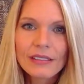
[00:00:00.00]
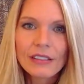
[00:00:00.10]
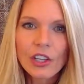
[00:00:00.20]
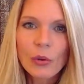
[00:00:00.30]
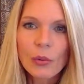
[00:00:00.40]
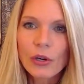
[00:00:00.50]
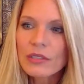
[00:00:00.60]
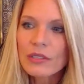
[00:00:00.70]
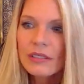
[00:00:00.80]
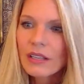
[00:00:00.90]

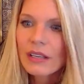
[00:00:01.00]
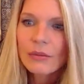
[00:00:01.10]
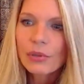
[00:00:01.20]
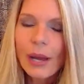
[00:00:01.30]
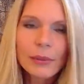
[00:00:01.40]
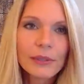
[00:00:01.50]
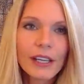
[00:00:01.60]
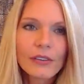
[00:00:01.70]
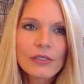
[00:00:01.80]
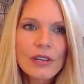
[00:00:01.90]
Lowers, probably
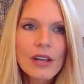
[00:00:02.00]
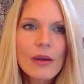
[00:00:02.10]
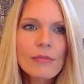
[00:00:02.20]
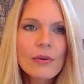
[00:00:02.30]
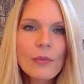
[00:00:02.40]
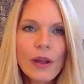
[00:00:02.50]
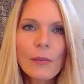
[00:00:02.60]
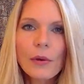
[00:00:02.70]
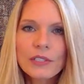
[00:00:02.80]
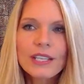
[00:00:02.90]
our #1
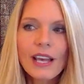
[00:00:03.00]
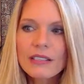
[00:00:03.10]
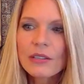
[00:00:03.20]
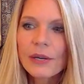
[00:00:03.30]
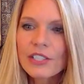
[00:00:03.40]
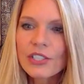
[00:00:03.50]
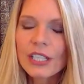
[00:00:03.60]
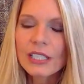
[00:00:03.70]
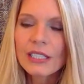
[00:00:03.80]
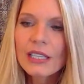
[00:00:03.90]
most asked
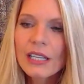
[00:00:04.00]
question.